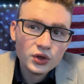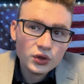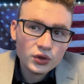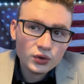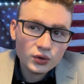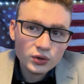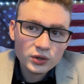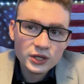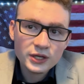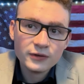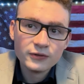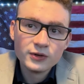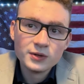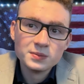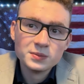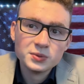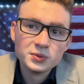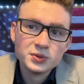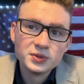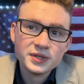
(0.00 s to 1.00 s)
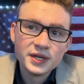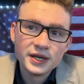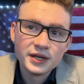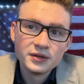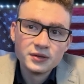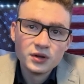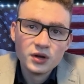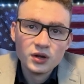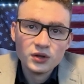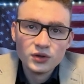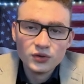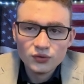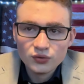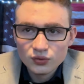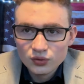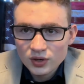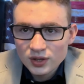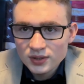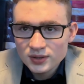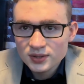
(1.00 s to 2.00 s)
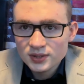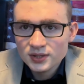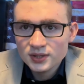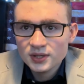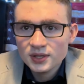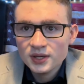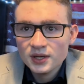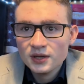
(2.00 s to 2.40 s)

30 frames per second on the front,